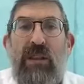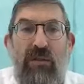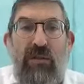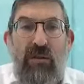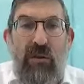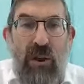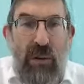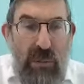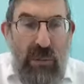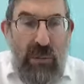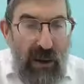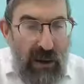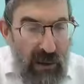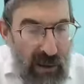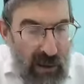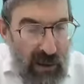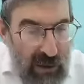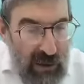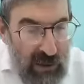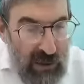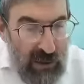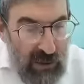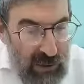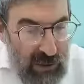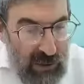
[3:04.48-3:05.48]
will explain the
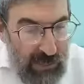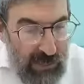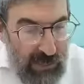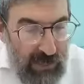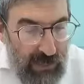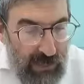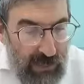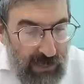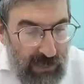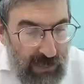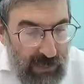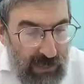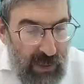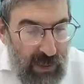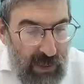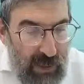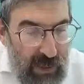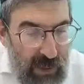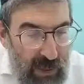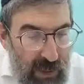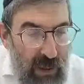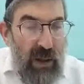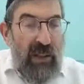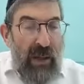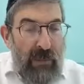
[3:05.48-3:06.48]
three machlokes.
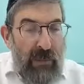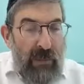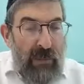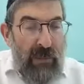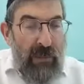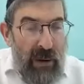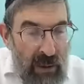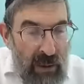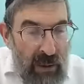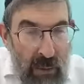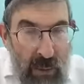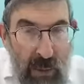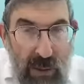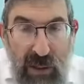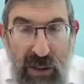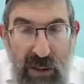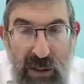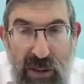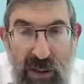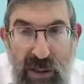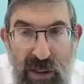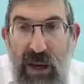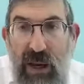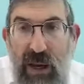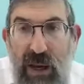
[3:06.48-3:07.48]
The
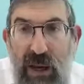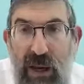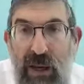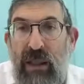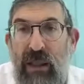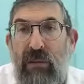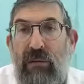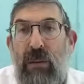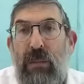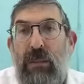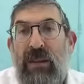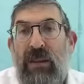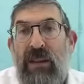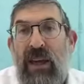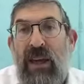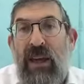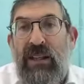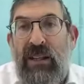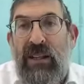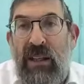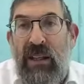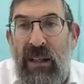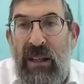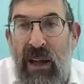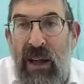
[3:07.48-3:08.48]
Neimra, when you mean to
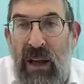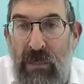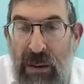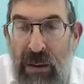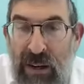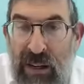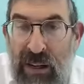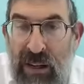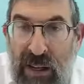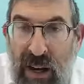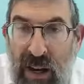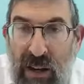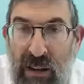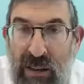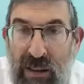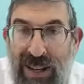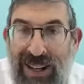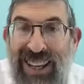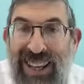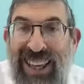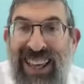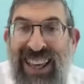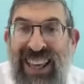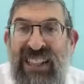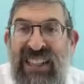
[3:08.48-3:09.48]
say that Rabbi
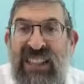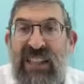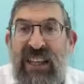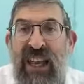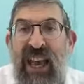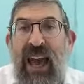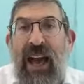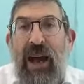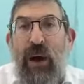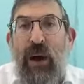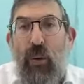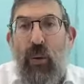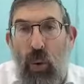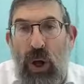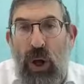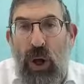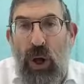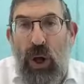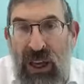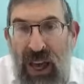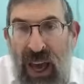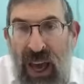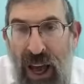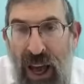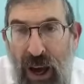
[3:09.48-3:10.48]
Eliezer ben Azariah let
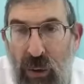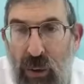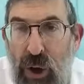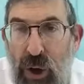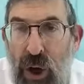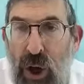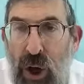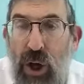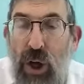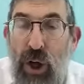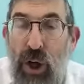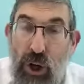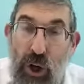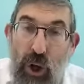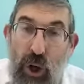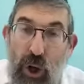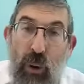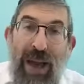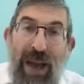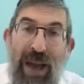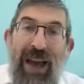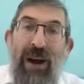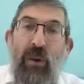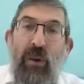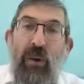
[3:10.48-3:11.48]
his cow,
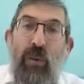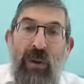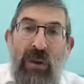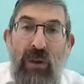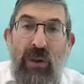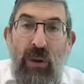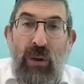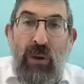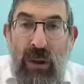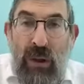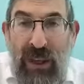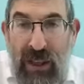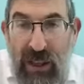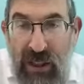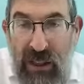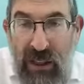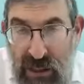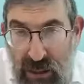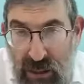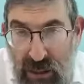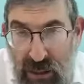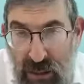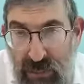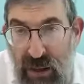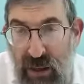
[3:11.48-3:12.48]
one cow,
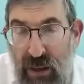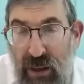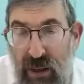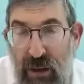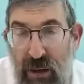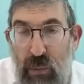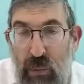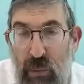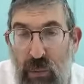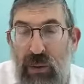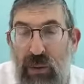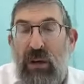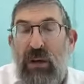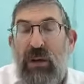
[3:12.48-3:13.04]
go out with